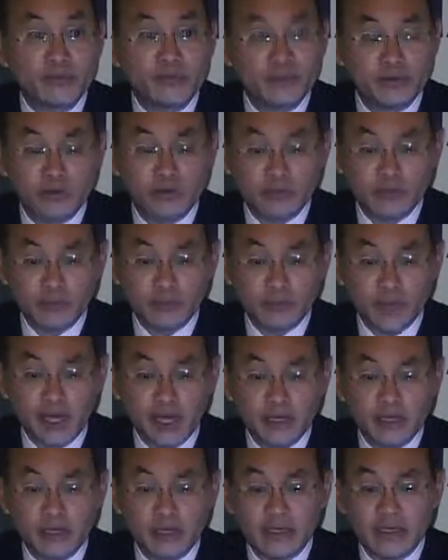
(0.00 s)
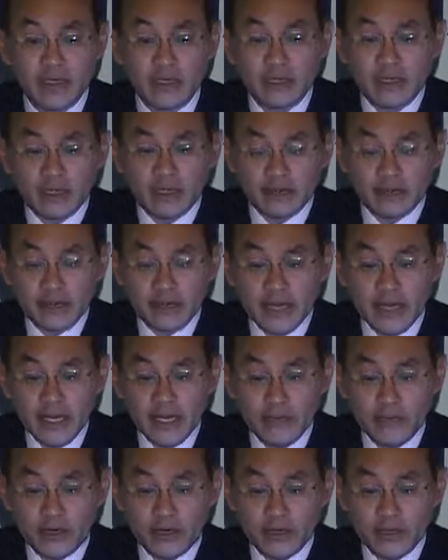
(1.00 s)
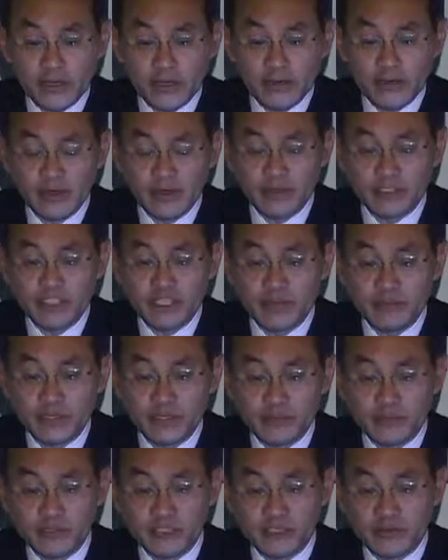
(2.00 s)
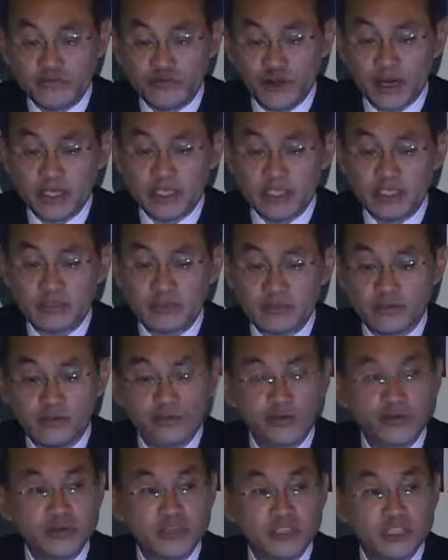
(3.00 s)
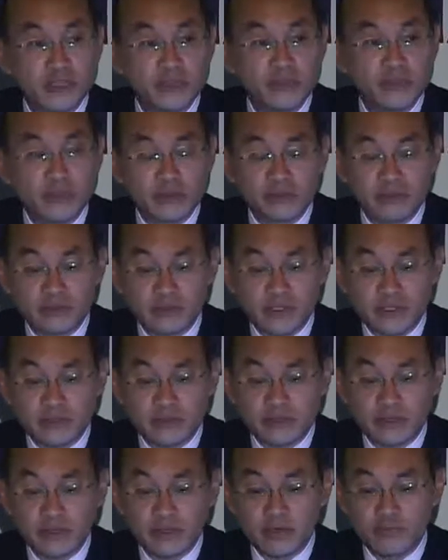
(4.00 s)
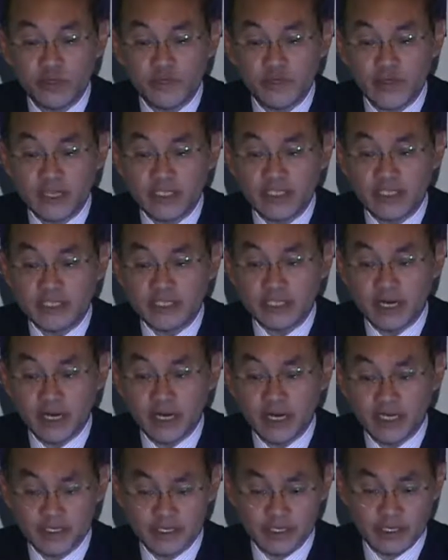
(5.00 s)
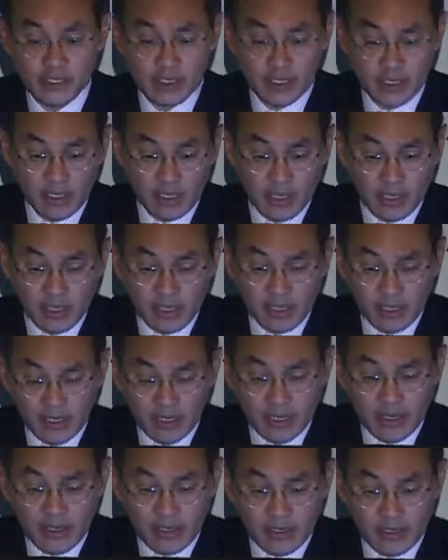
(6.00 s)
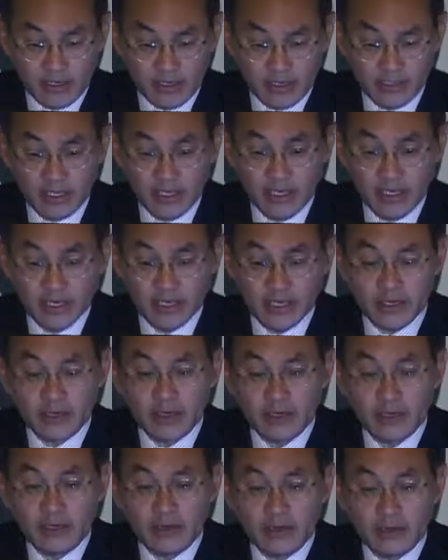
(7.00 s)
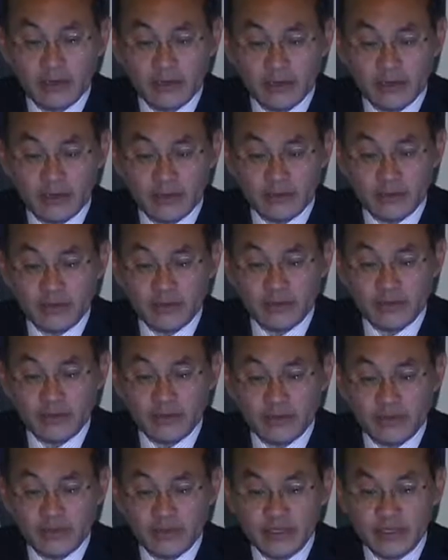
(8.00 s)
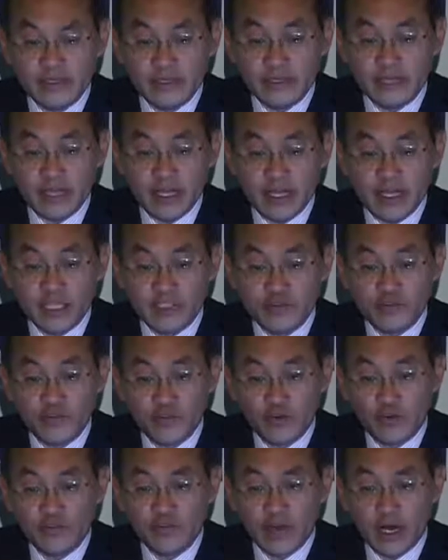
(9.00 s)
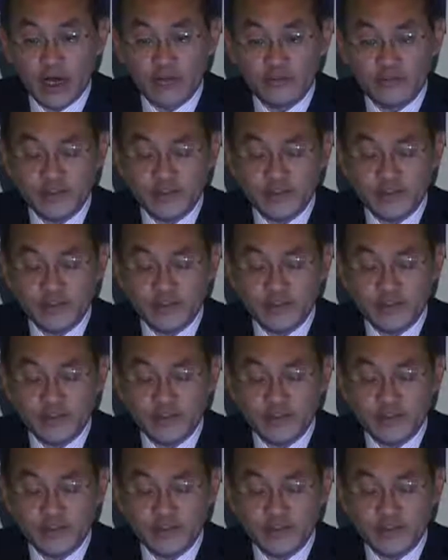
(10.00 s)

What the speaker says: important marker, but anybody who has symptoms at rest or symptoms with exercise are clear indicators for valve